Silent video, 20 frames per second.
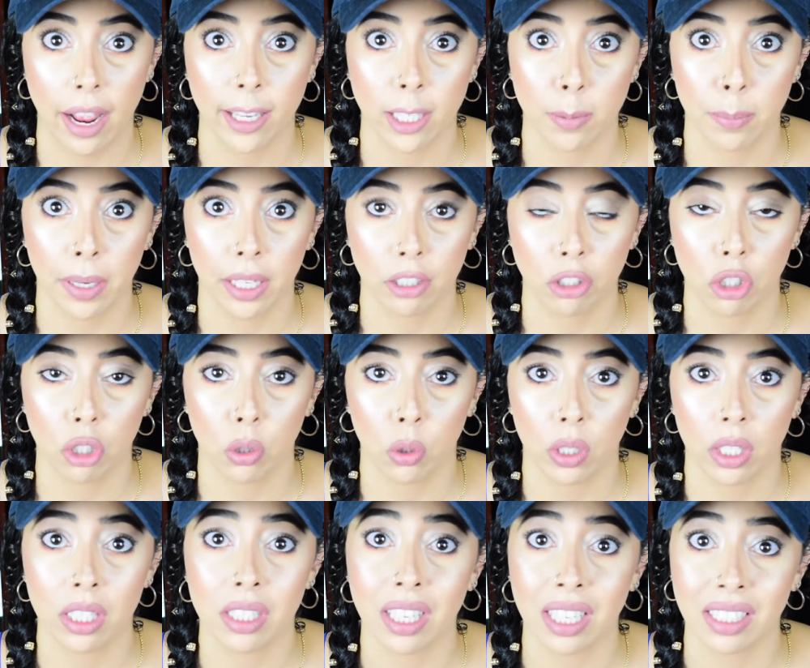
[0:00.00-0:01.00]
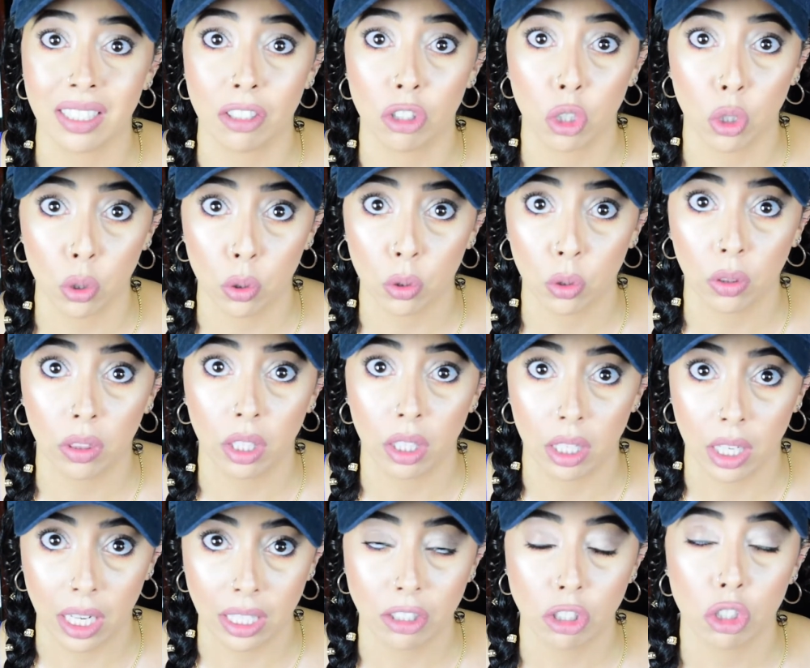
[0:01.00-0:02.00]
aspect too, because the
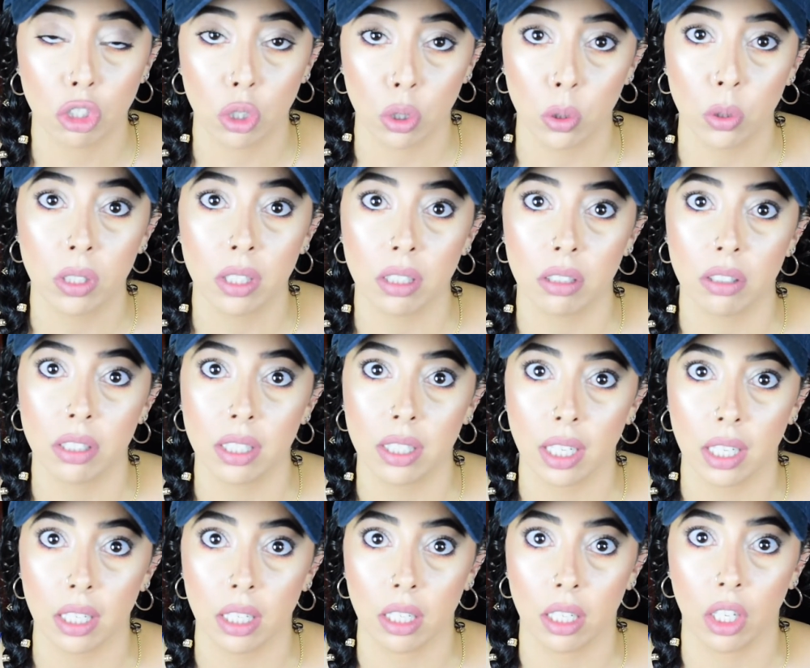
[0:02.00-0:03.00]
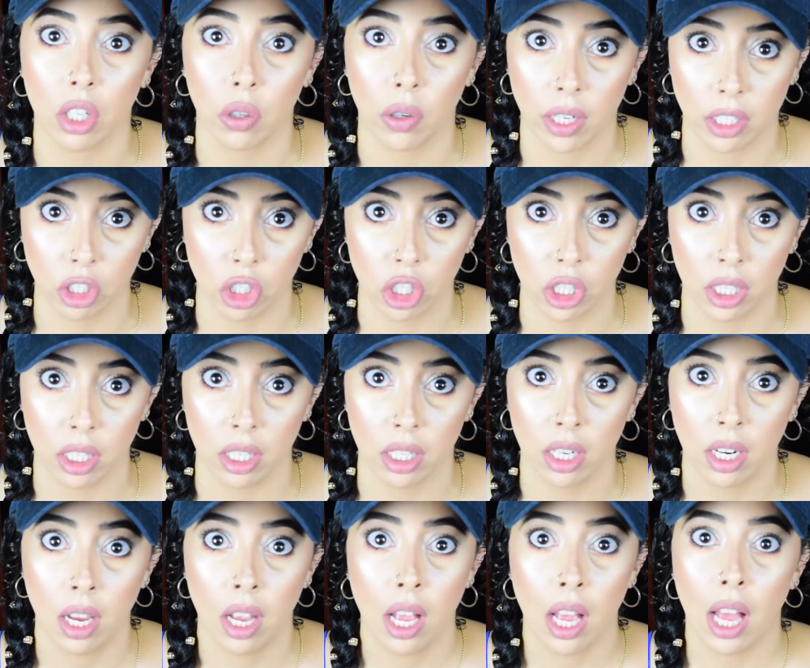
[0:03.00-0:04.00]
nuts do still stay crunchy
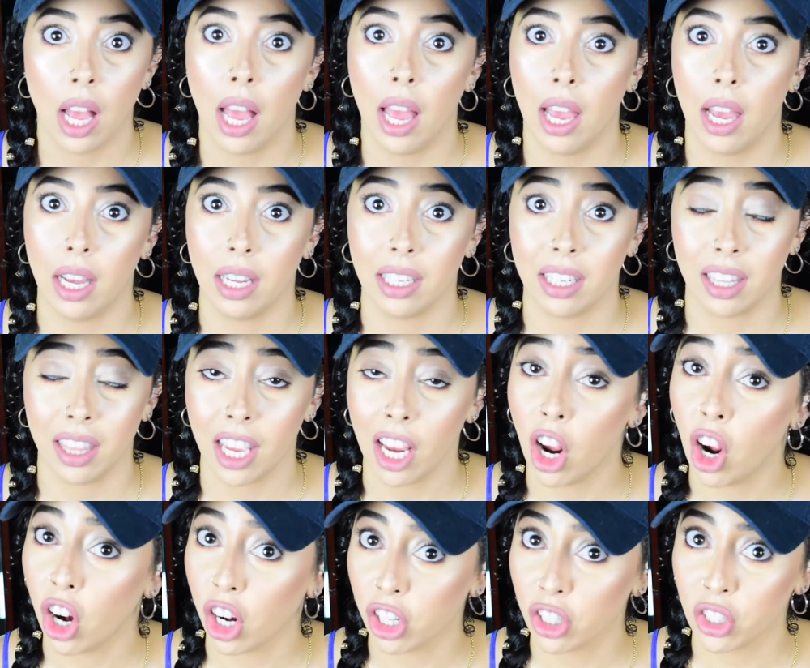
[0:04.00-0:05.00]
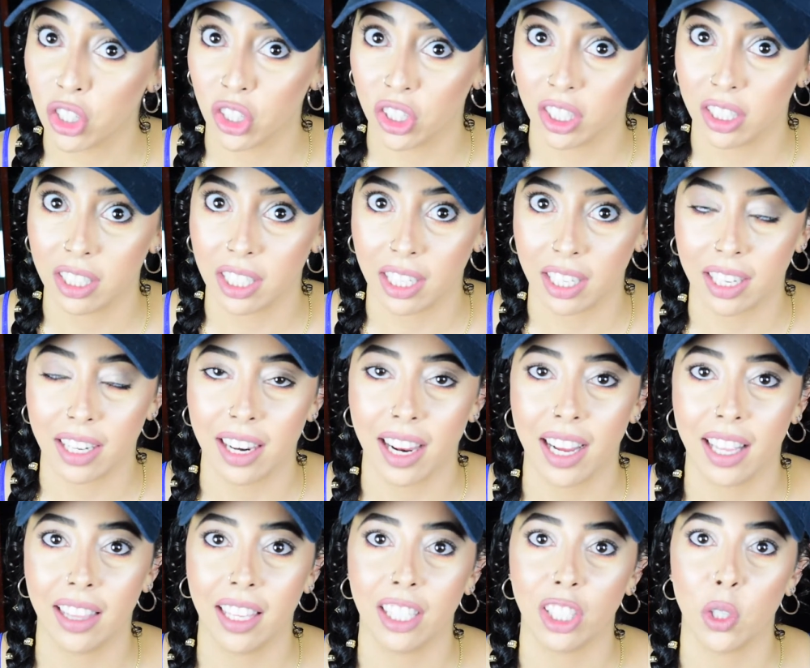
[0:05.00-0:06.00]
and they are salty,
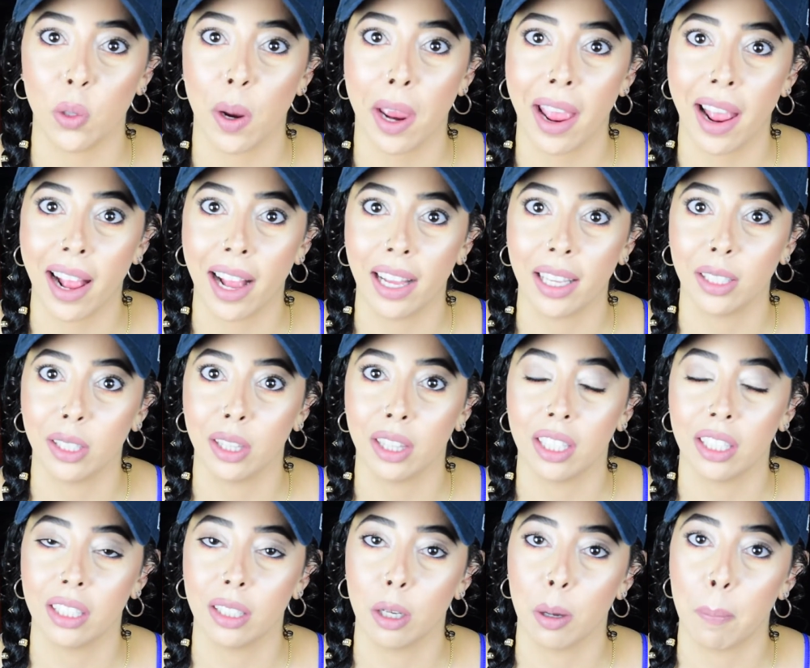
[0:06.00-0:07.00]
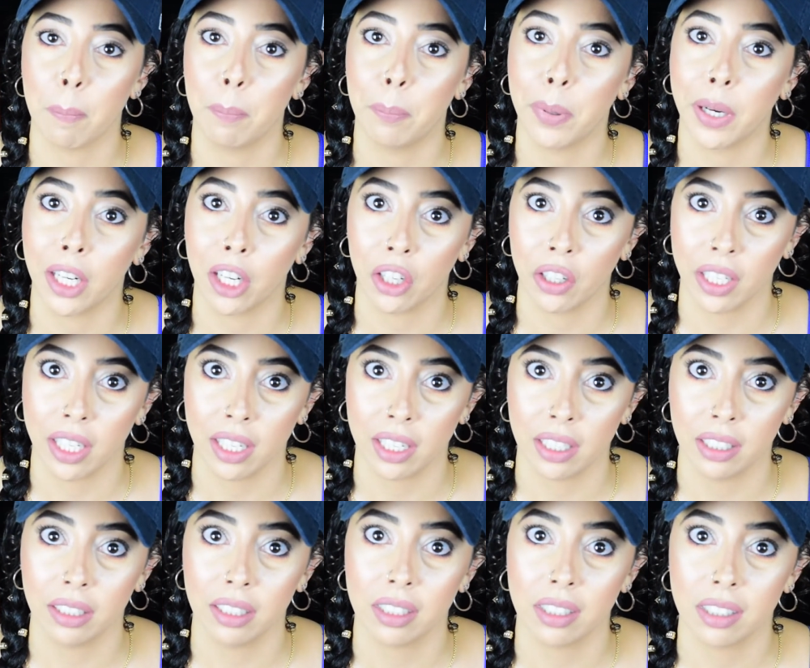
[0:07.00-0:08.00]
and then you add the
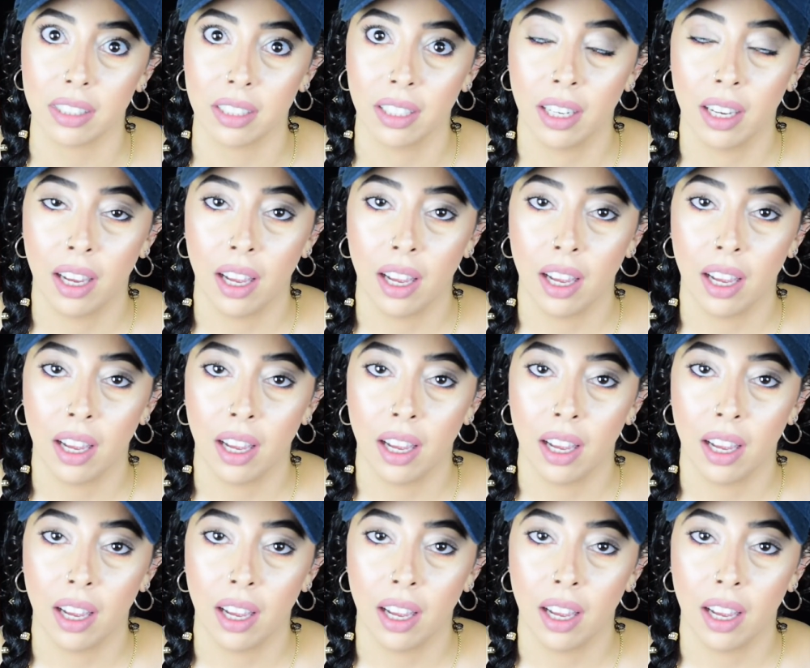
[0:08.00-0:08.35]
butteriness